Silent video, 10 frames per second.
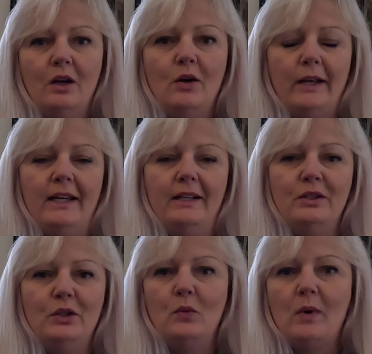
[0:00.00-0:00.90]
okay, I
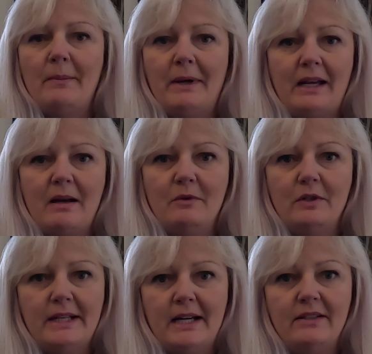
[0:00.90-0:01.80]
don't know why my
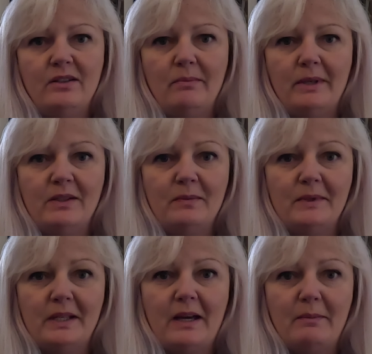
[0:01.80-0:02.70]
camera dies on me
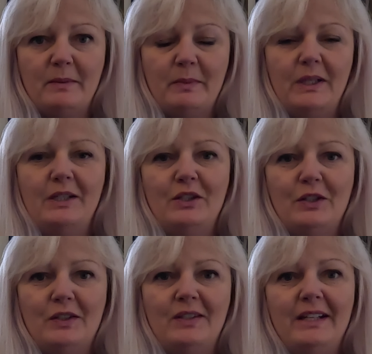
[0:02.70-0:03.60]
sometimes, but it
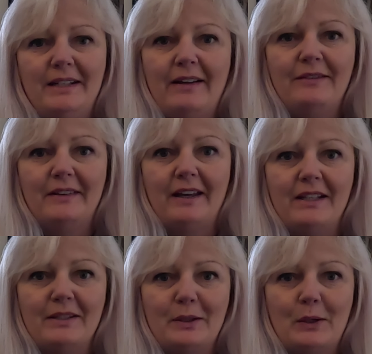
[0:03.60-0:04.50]
just did after
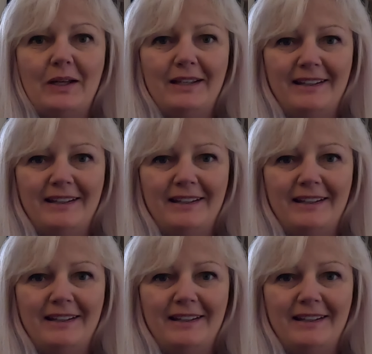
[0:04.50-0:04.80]
that. So,